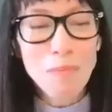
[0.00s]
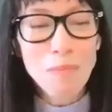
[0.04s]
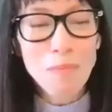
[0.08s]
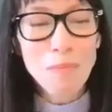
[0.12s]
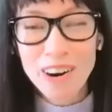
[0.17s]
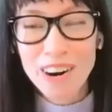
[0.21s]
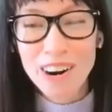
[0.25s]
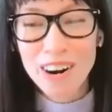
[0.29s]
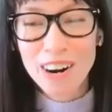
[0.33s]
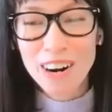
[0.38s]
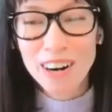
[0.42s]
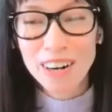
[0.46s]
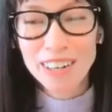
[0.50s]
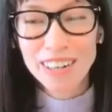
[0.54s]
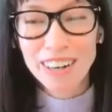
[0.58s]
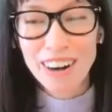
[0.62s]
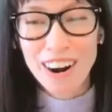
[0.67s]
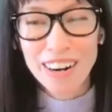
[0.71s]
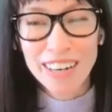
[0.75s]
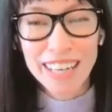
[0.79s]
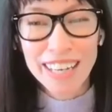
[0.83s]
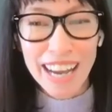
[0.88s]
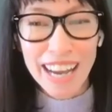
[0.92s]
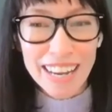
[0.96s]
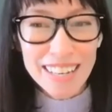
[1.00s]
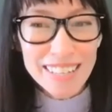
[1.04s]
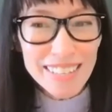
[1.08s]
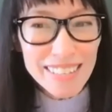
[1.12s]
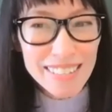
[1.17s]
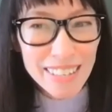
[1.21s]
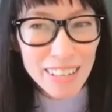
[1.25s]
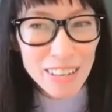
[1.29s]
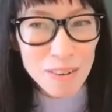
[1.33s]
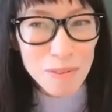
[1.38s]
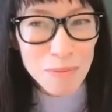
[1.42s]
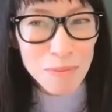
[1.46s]
our guests
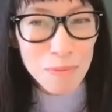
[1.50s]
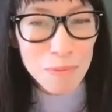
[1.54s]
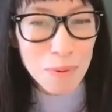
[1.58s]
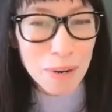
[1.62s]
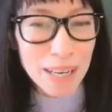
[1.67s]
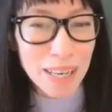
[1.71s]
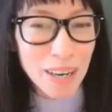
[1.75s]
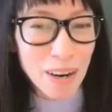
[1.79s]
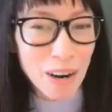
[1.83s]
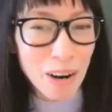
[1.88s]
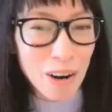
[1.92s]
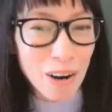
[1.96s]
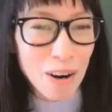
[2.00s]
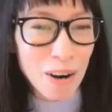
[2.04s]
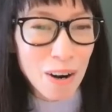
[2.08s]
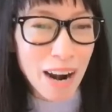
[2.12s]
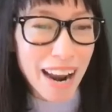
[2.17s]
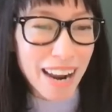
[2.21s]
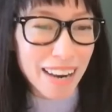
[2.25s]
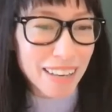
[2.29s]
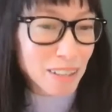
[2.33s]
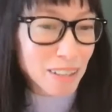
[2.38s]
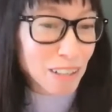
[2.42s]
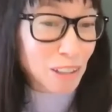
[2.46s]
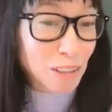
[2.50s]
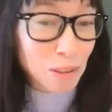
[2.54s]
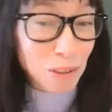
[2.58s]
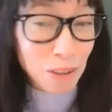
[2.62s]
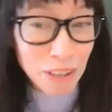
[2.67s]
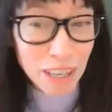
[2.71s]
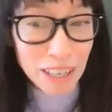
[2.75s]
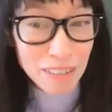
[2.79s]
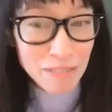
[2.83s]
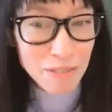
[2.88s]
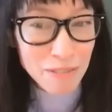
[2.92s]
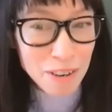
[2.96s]
that we are
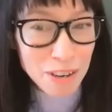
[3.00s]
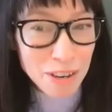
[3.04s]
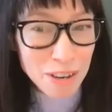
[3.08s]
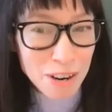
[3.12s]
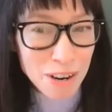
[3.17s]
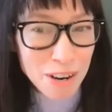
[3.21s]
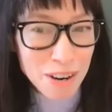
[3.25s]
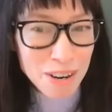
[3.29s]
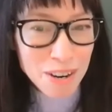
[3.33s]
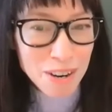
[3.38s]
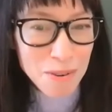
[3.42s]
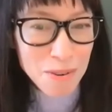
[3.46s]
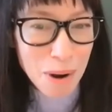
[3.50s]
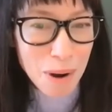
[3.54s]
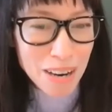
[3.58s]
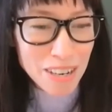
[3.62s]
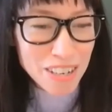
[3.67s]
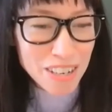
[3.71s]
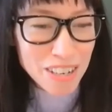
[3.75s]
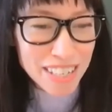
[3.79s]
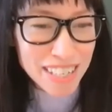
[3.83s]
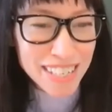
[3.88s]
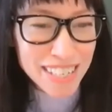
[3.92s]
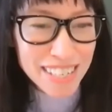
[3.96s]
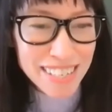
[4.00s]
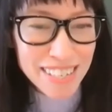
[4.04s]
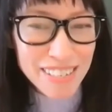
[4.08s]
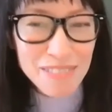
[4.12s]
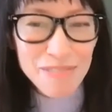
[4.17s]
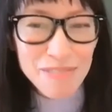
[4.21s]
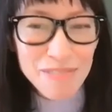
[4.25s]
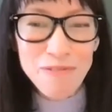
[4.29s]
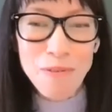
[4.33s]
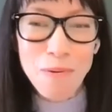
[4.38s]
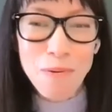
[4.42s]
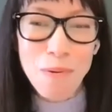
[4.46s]
looking for your questions
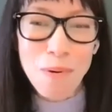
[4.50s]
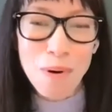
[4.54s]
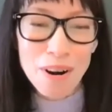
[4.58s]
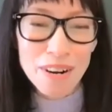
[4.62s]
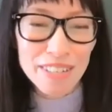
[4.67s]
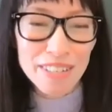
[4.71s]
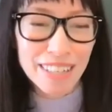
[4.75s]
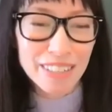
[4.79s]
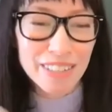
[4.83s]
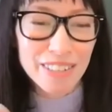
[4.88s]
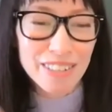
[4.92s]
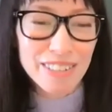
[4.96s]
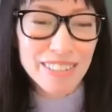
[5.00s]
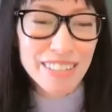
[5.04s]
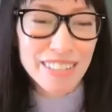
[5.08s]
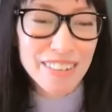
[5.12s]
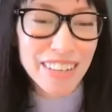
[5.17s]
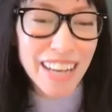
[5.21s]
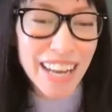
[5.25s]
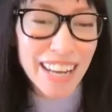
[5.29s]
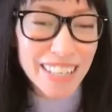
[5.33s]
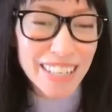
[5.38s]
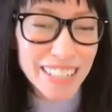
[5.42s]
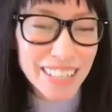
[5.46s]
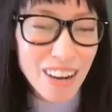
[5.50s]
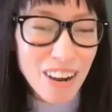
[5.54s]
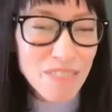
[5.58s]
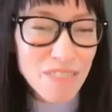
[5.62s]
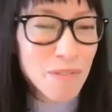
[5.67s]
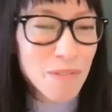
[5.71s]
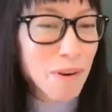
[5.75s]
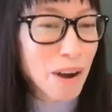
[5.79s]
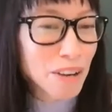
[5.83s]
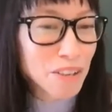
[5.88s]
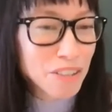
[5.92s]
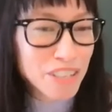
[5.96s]
for Dr. Salganicoff
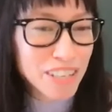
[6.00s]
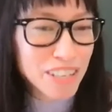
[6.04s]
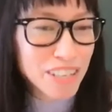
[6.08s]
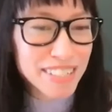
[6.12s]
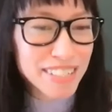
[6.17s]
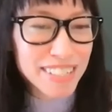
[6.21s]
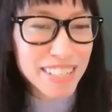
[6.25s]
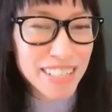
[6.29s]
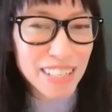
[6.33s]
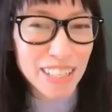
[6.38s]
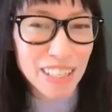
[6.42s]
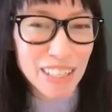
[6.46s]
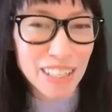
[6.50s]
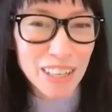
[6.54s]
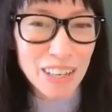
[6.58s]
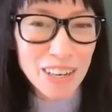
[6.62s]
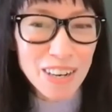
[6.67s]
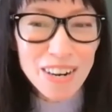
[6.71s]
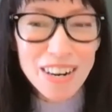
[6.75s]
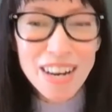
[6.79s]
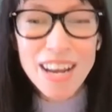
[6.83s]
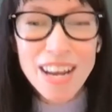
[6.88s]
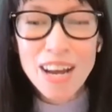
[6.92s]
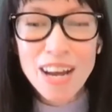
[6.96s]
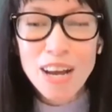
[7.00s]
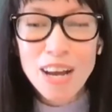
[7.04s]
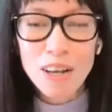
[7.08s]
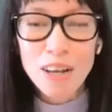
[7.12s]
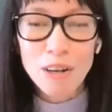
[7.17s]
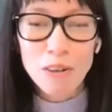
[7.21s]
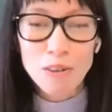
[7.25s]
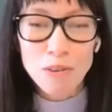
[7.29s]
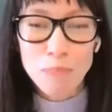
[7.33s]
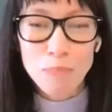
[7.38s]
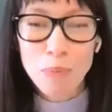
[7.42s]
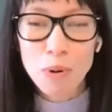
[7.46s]
while she's here.
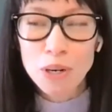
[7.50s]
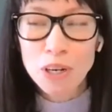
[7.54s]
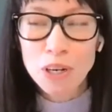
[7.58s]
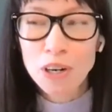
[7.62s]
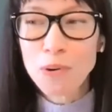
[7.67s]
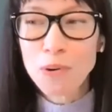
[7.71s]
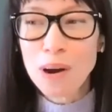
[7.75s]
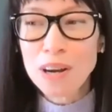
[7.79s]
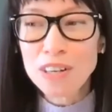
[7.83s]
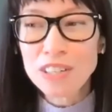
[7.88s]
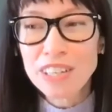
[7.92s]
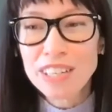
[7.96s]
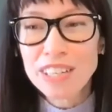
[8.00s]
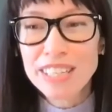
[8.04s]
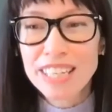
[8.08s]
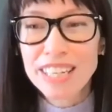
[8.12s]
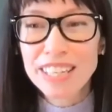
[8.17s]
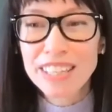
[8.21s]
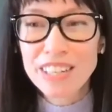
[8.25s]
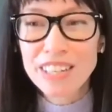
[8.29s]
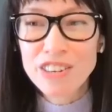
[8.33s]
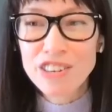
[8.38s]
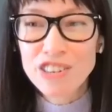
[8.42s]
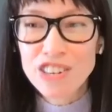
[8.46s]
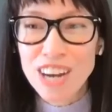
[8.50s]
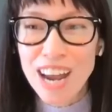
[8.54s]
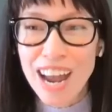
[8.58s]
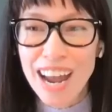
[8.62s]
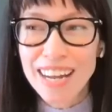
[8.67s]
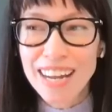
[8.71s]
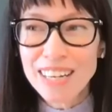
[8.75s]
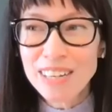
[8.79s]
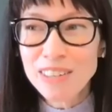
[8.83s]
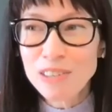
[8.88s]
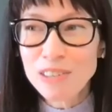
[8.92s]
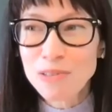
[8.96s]
Put your questions in the
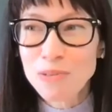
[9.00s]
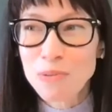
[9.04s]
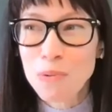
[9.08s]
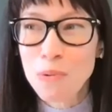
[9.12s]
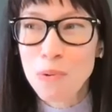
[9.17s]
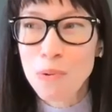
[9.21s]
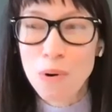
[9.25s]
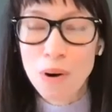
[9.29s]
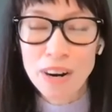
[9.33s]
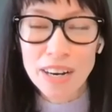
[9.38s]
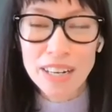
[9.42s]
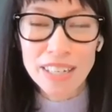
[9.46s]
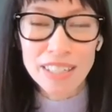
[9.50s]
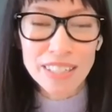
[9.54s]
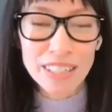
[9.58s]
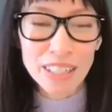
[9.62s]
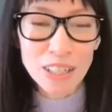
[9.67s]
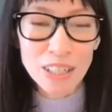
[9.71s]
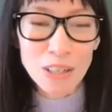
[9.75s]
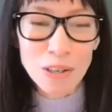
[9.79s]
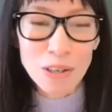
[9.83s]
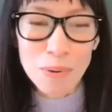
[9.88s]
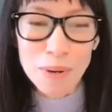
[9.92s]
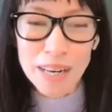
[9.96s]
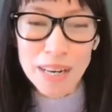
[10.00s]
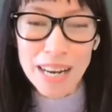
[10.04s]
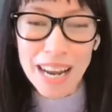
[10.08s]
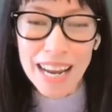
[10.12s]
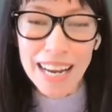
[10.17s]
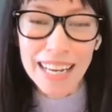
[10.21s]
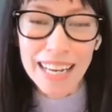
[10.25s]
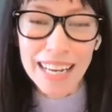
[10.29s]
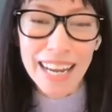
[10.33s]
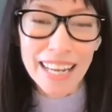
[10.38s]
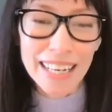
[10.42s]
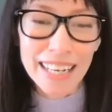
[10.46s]
chat or in the
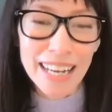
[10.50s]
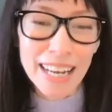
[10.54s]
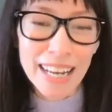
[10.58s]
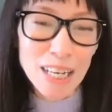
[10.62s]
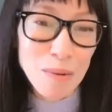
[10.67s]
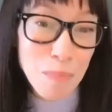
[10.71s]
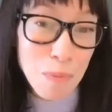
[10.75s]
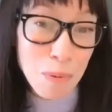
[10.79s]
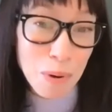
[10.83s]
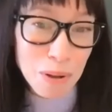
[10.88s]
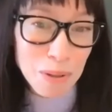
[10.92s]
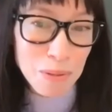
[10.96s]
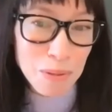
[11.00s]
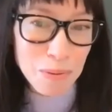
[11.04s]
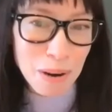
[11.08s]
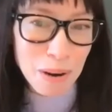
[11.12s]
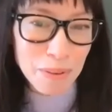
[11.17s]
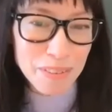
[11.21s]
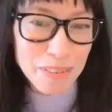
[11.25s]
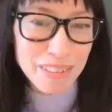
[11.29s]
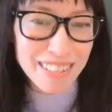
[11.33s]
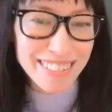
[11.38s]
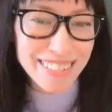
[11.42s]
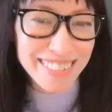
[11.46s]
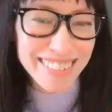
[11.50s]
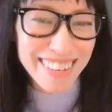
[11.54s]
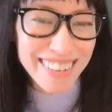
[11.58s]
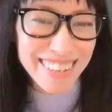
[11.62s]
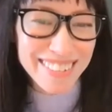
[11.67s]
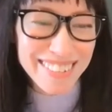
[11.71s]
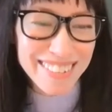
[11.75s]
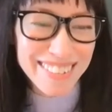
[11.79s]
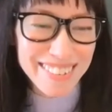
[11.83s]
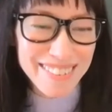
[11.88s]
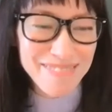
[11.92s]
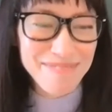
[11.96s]
Q&A at any point throughout the
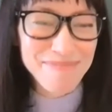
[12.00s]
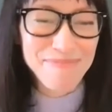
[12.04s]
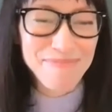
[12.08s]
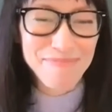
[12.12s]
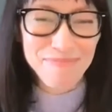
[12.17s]
discussion.